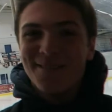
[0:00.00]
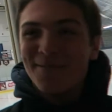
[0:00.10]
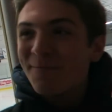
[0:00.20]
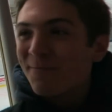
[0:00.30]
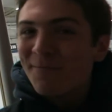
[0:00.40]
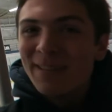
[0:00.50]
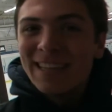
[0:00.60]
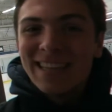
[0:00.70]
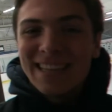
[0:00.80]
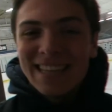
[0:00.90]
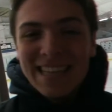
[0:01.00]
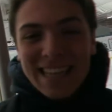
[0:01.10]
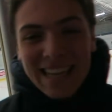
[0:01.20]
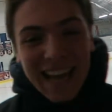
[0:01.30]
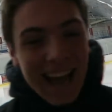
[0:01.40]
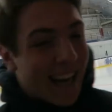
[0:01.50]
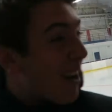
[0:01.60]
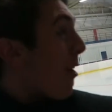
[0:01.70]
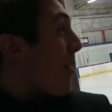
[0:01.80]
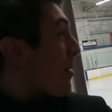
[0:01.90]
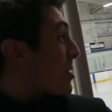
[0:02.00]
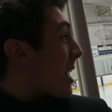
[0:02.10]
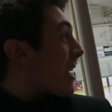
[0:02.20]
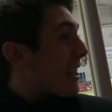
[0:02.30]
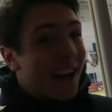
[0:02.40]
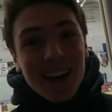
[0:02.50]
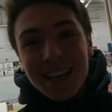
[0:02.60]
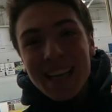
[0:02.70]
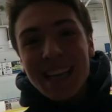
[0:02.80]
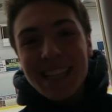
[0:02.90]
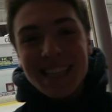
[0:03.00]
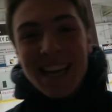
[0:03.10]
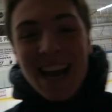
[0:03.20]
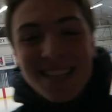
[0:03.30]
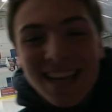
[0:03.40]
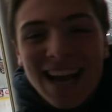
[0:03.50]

we're missing you. Wish you were there. I know. I wish I could kick these guys